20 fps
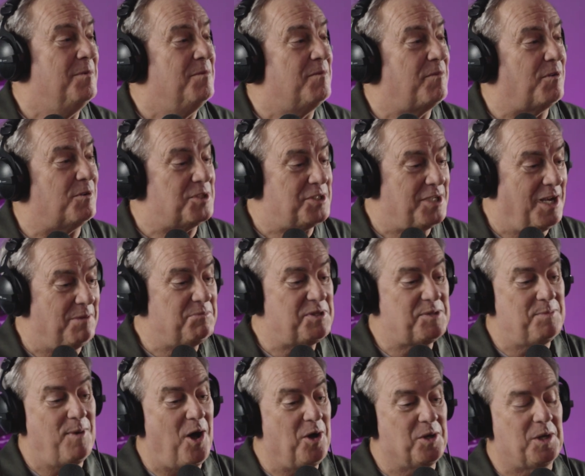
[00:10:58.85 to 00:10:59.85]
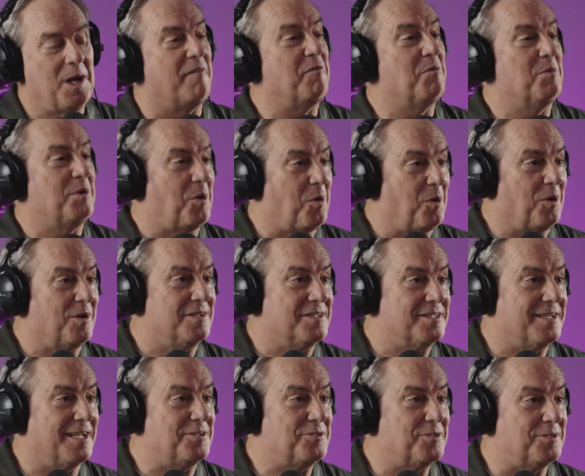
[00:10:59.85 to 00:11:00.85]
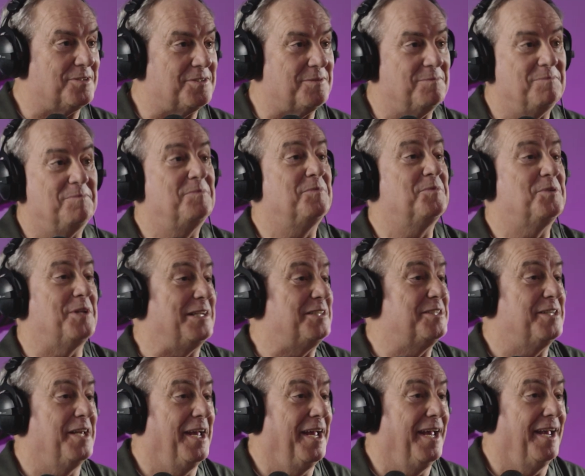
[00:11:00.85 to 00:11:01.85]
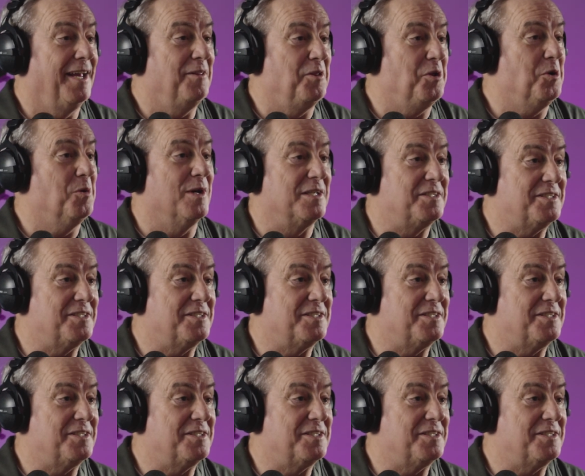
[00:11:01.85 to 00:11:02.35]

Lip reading: For some small government organizations, so let's say the US